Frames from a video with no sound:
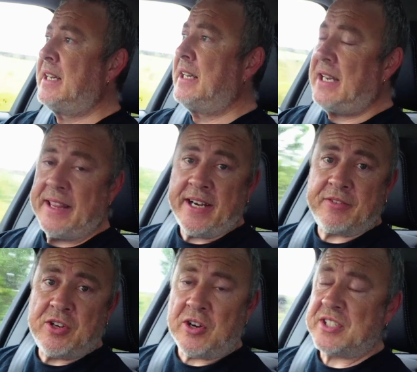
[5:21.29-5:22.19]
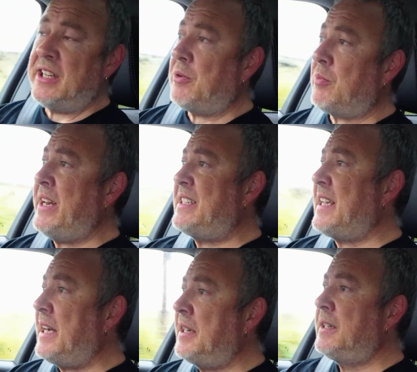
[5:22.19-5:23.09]
and then of course in the winter
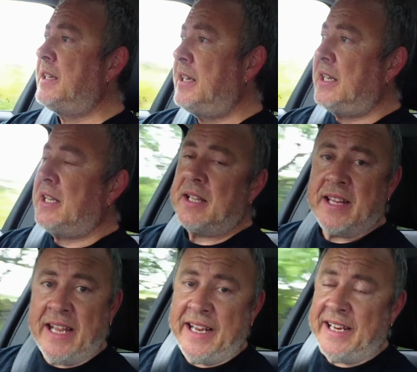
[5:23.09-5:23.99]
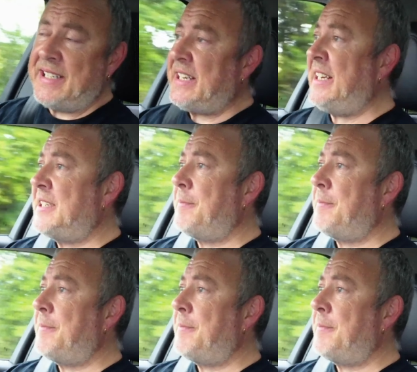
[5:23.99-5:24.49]
they're heated,